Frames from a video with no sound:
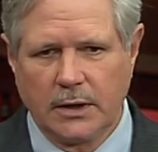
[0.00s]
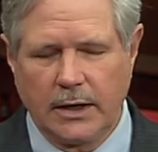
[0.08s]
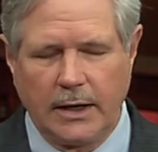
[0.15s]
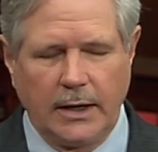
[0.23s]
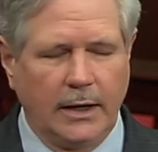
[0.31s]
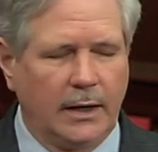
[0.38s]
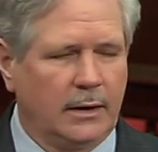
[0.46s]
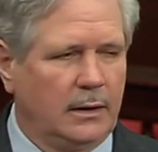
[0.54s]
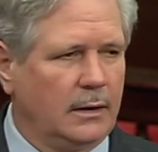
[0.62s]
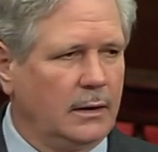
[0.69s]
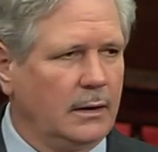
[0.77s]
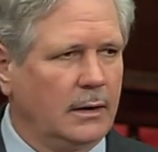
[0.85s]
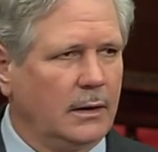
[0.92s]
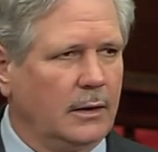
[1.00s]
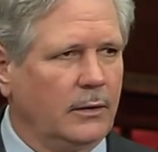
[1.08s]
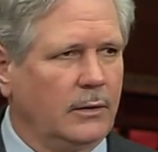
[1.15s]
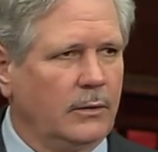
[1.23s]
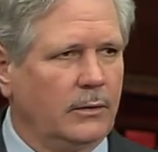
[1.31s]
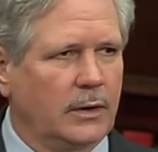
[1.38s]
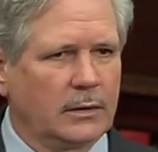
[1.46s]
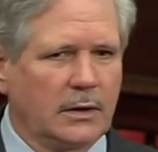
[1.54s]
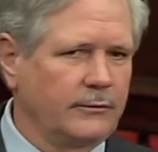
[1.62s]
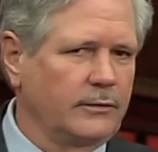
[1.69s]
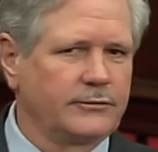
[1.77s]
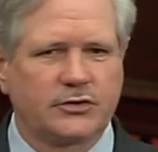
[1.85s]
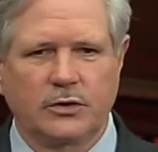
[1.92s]
And their
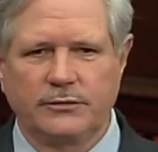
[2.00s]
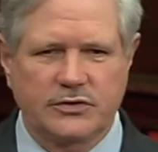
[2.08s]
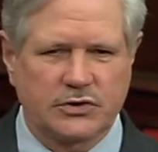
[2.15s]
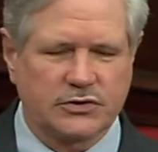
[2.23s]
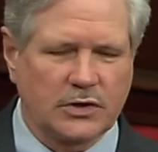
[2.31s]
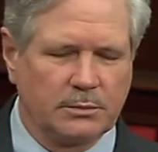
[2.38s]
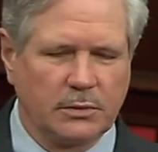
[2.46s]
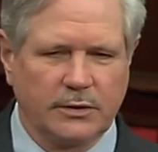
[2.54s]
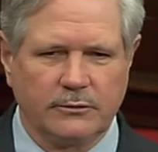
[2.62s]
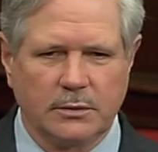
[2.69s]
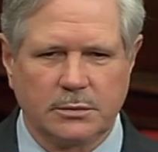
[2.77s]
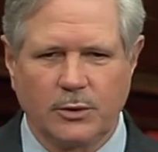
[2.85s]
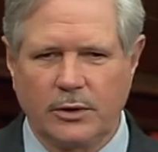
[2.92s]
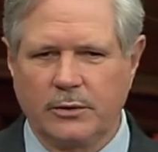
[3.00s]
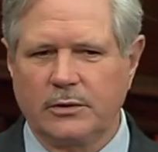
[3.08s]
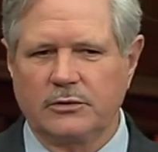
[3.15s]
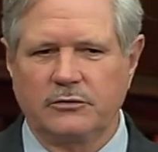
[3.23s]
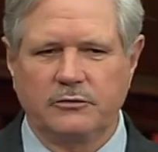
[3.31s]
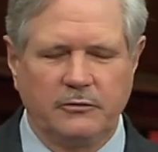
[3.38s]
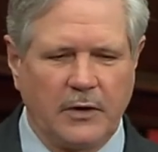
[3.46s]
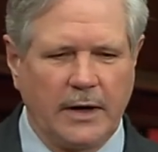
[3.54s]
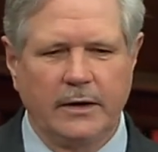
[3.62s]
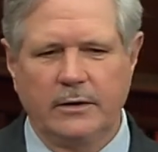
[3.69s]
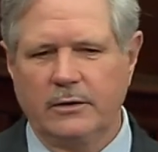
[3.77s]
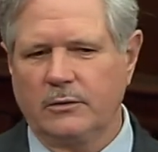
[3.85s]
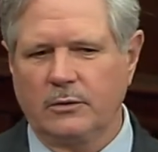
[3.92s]
level of service is unbelievable, whether it's
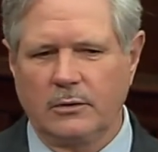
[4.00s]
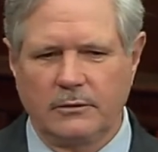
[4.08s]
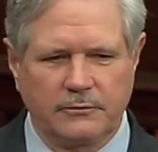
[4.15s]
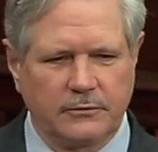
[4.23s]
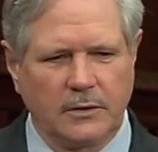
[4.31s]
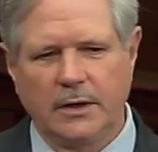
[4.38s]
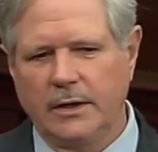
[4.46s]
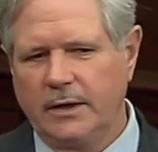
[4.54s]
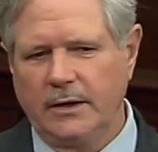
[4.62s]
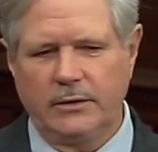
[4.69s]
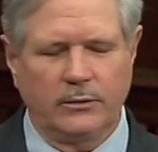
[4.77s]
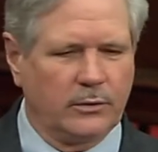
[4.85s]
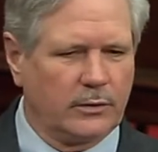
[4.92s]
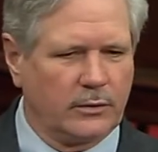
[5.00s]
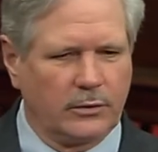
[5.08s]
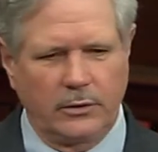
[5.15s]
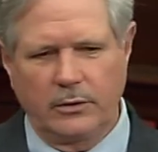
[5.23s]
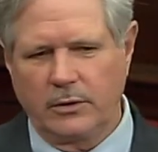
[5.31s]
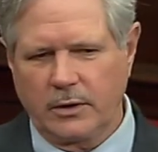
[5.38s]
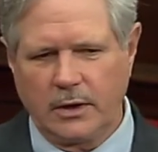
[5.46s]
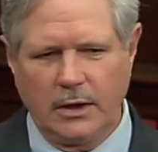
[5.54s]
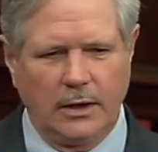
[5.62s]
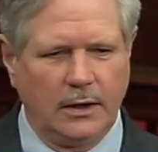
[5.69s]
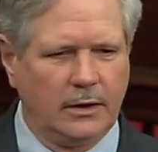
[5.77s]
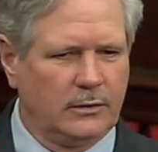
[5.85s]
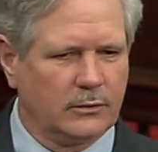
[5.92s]
fire or flood or
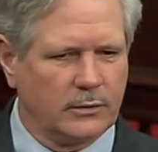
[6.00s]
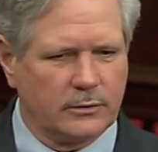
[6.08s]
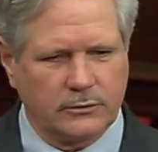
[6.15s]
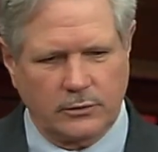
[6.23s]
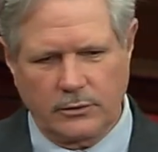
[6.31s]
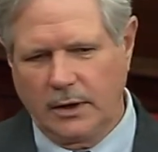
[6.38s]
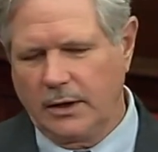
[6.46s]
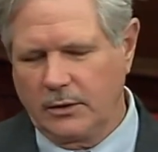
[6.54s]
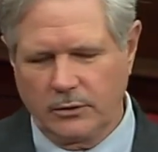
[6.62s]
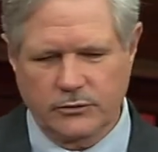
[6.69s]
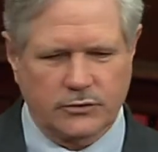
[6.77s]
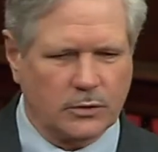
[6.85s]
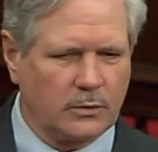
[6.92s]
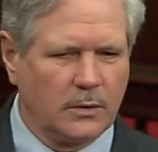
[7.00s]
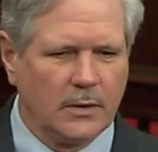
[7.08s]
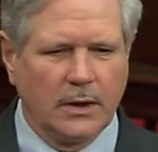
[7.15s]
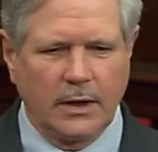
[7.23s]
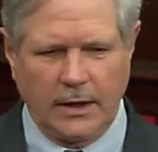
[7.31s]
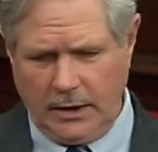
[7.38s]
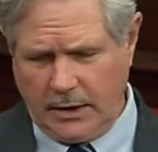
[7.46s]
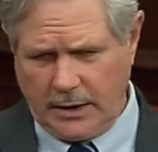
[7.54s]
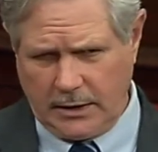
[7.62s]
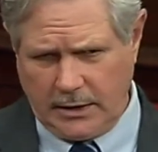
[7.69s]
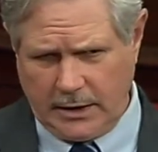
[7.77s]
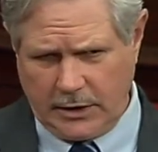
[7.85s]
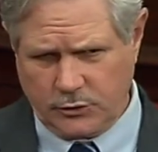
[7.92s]
hurricane or tornadoes or any kind
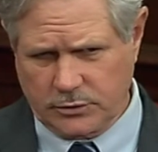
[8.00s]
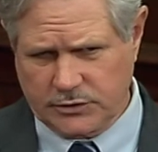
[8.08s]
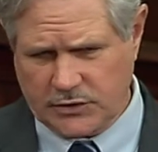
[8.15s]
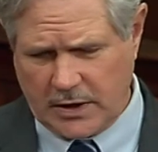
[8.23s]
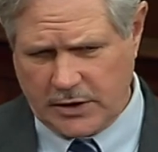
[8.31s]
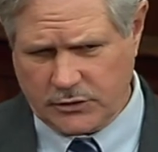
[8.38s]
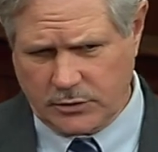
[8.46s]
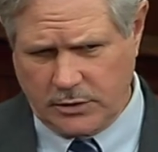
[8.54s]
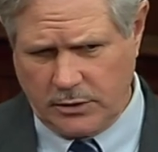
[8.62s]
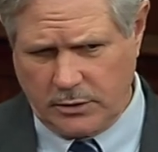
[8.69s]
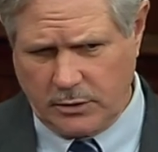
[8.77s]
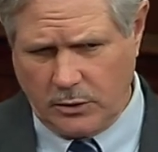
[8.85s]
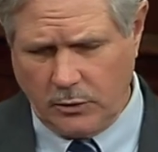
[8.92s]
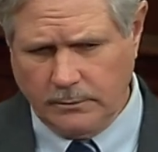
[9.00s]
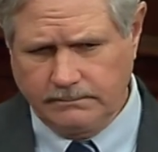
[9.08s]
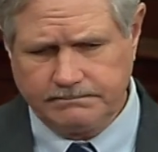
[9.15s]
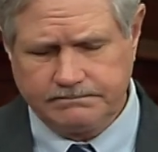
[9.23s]
of natural disaster here at home,